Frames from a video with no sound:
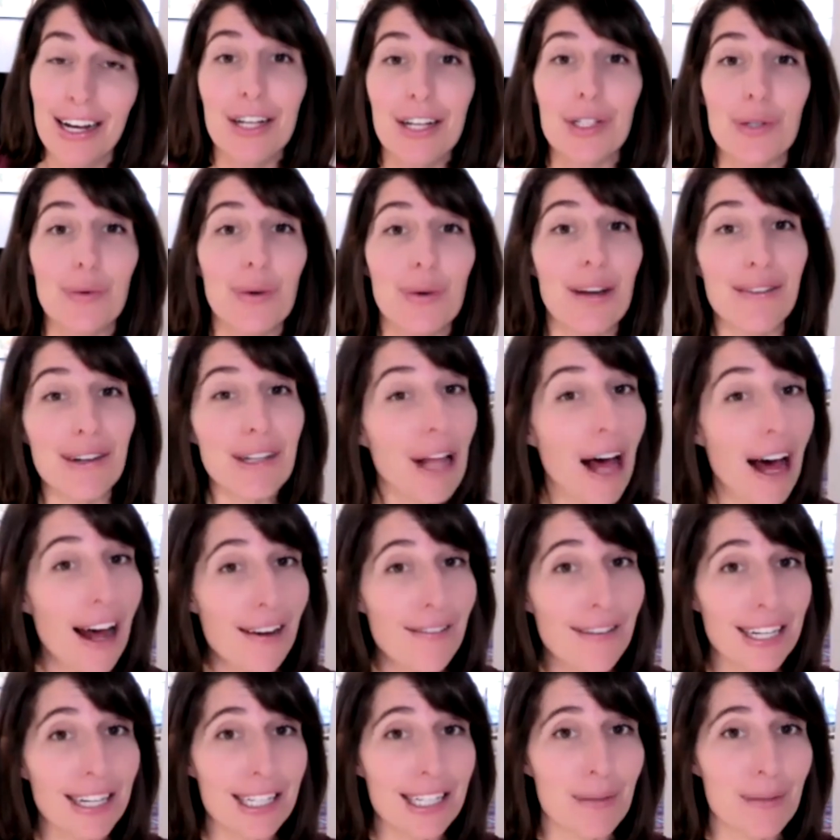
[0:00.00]
So we have a lot
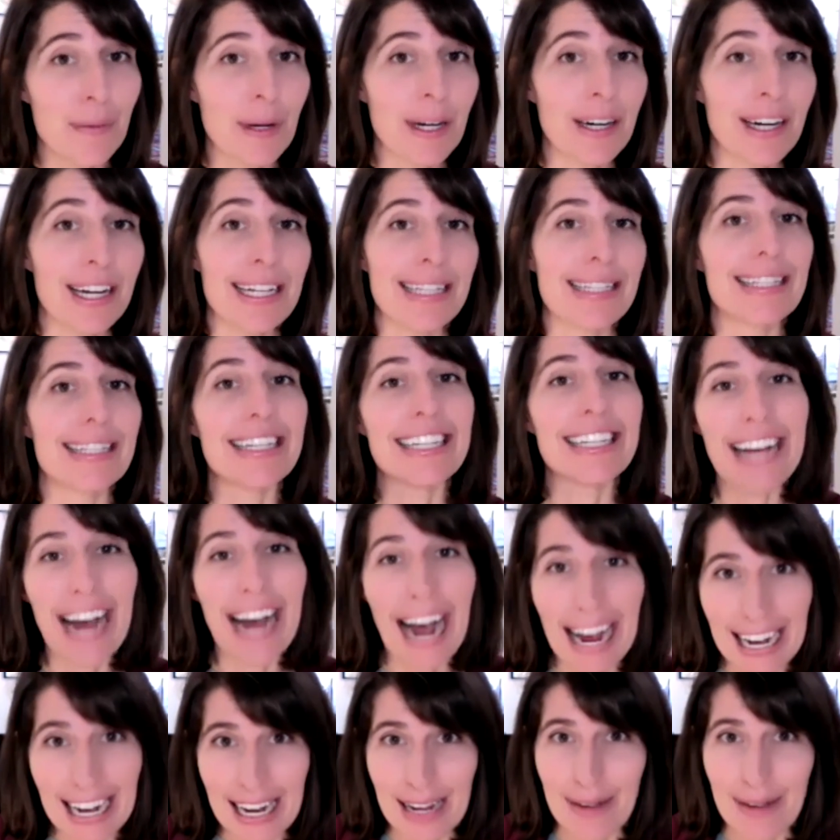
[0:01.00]
of experience
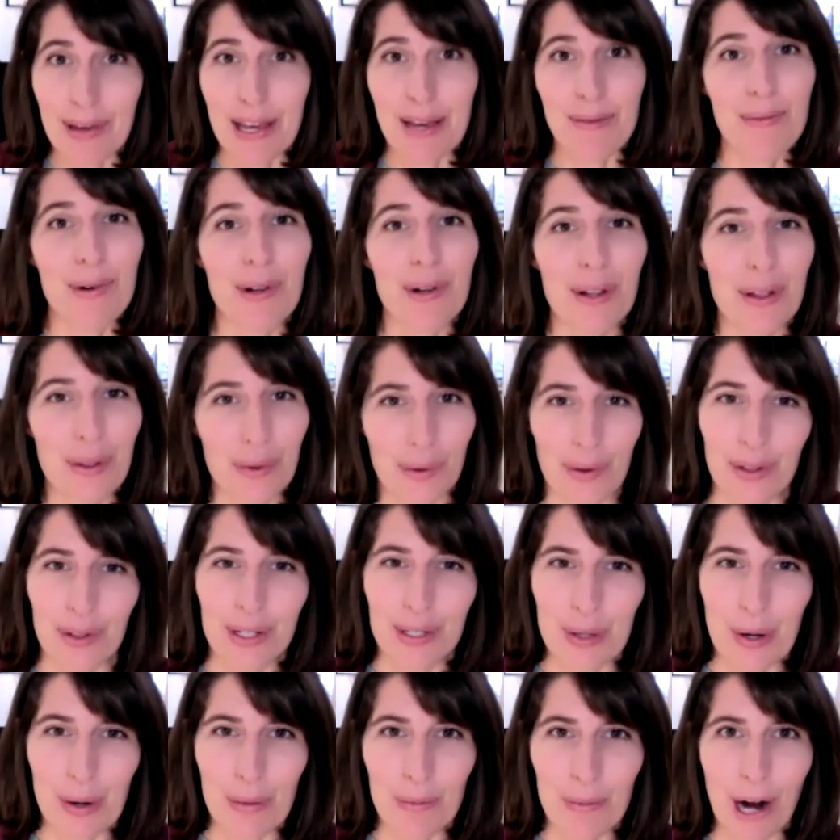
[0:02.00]
guiding people through
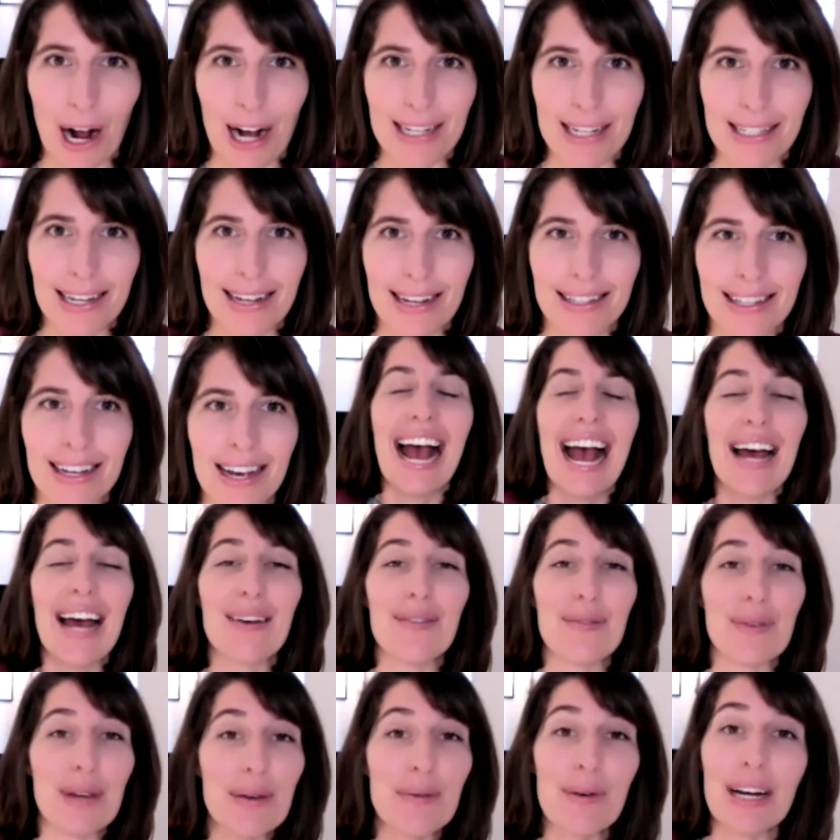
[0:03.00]
this whole process.
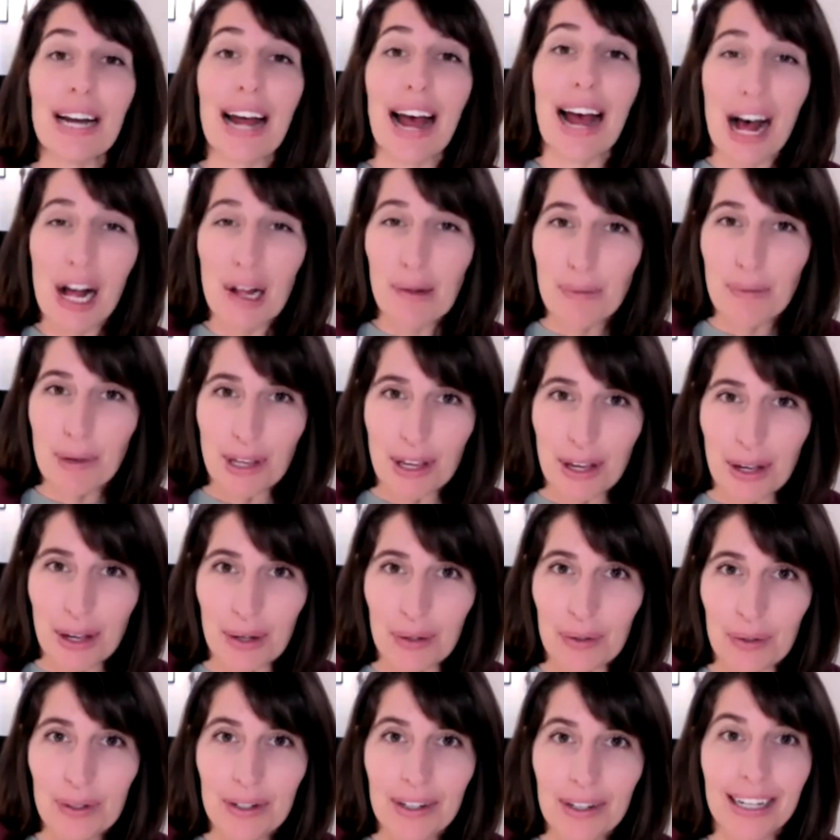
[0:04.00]
And we want to help
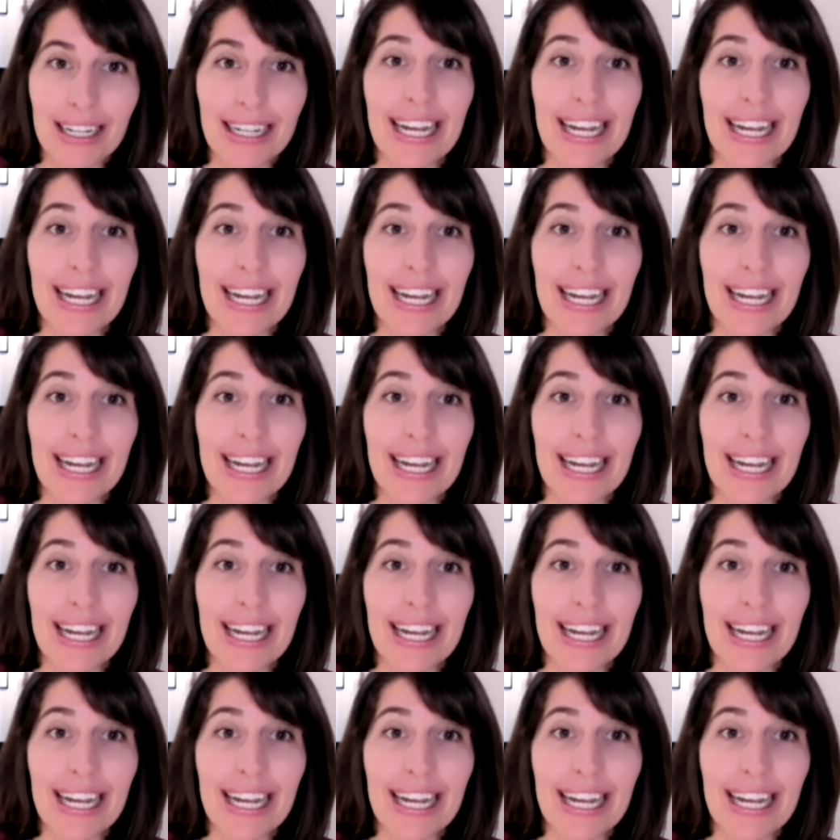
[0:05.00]
you